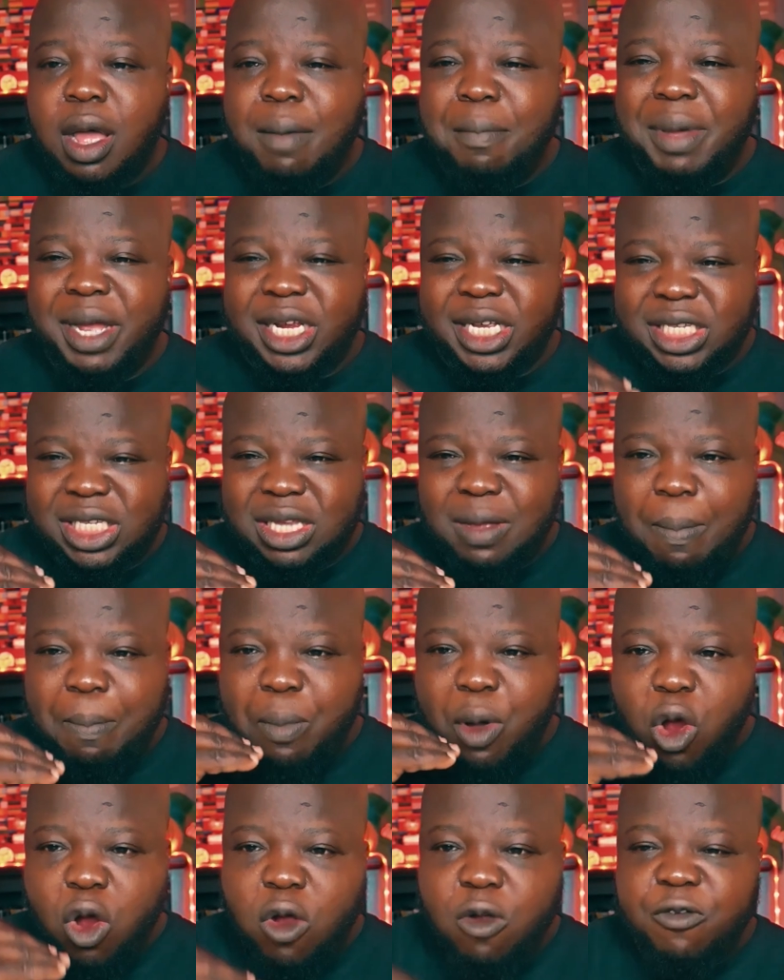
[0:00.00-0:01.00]
but it's a
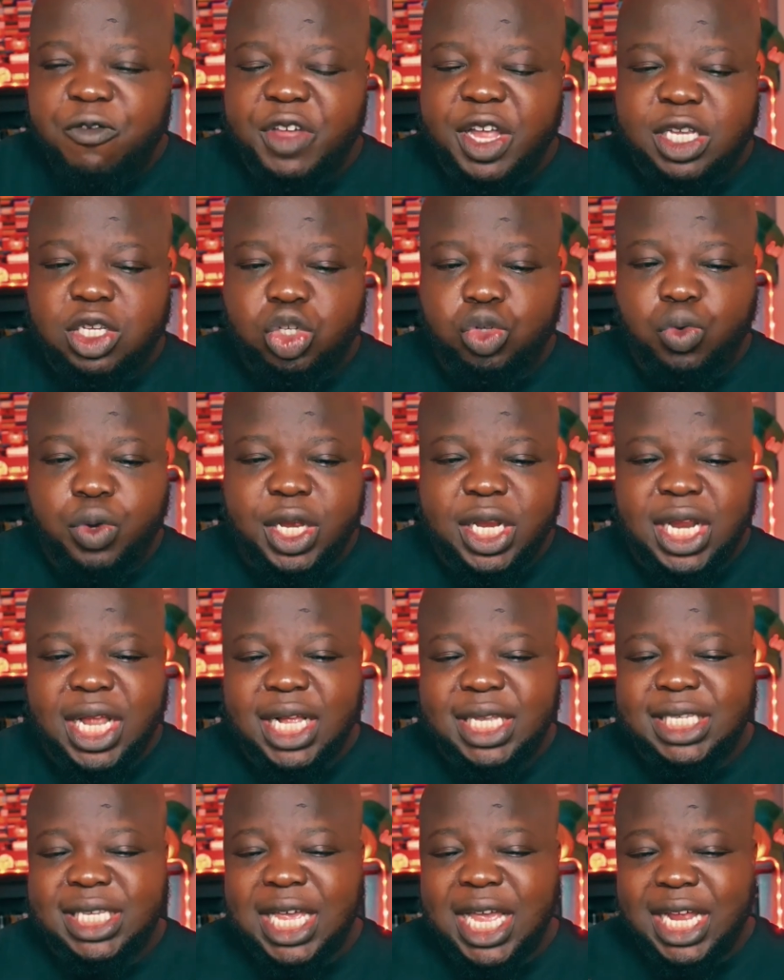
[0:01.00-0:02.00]
perfect
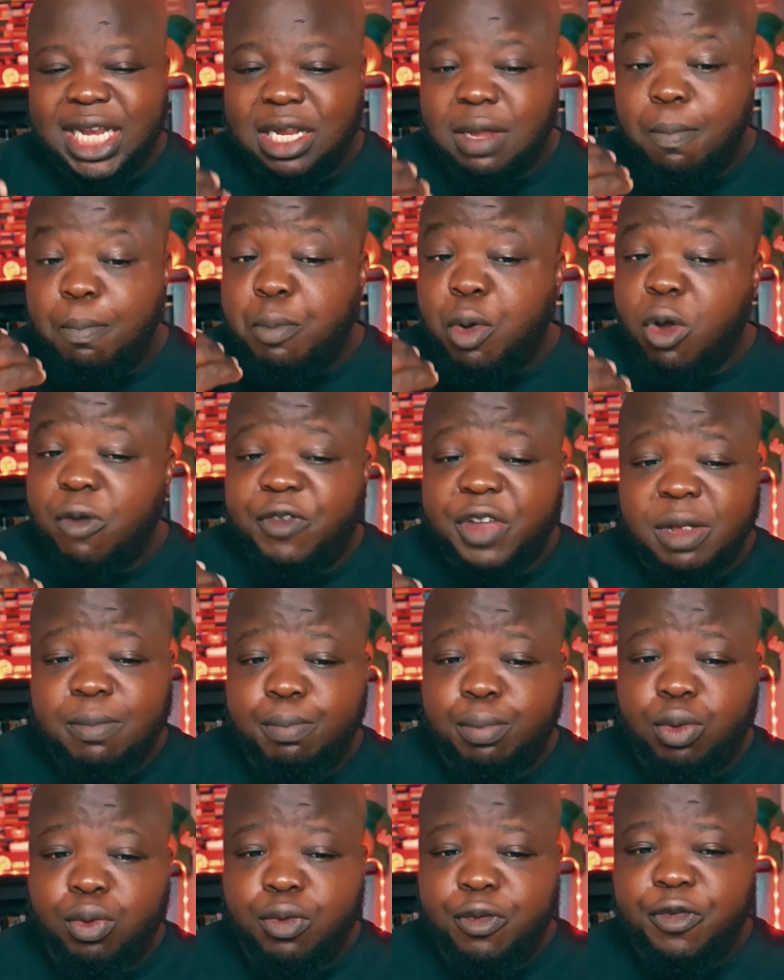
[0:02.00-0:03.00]
sweetness and the
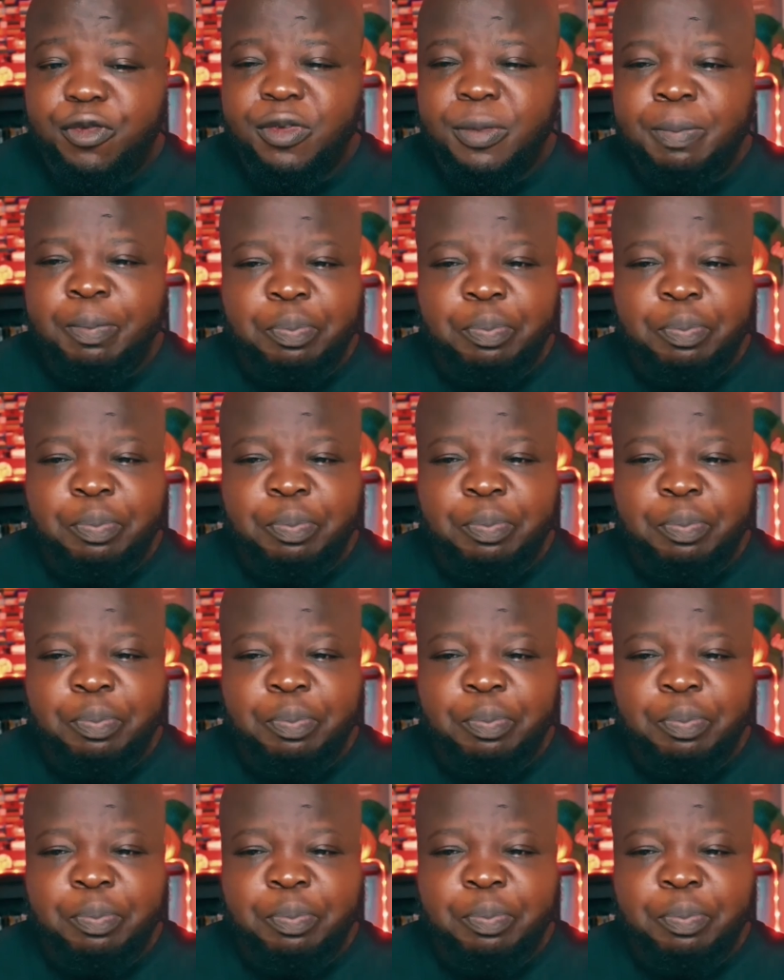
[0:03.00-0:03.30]
perfect proof.